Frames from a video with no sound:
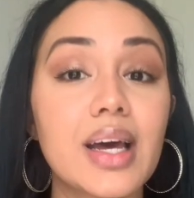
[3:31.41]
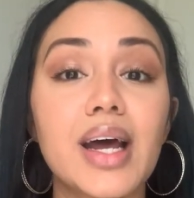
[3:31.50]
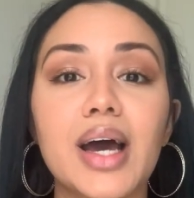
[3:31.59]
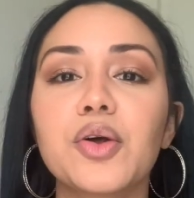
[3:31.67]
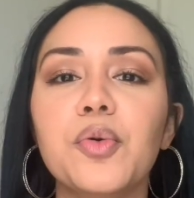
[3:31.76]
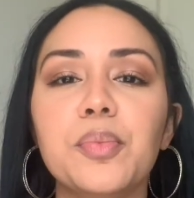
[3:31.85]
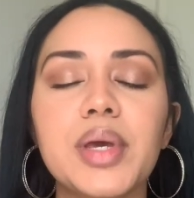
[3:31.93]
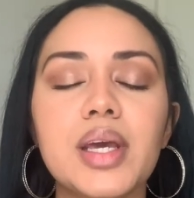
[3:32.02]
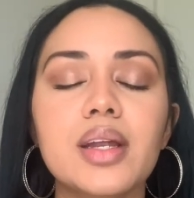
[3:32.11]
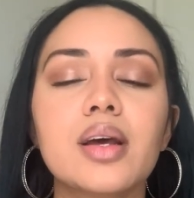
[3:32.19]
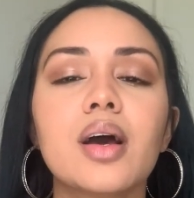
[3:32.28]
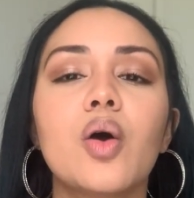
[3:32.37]
I don't
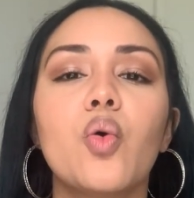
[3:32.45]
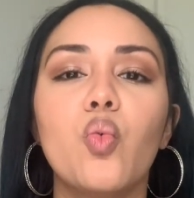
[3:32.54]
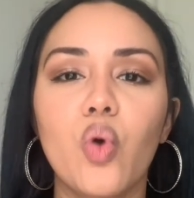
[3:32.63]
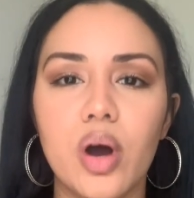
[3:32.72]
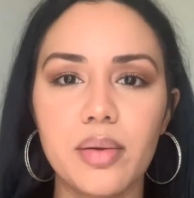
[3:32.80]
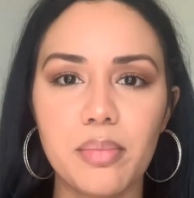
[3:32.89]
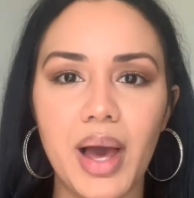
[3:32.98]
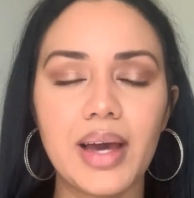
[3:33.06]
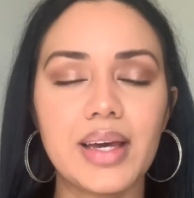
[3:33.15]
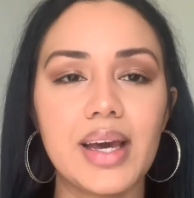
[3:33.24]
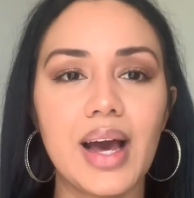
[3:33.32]
mean one maggot,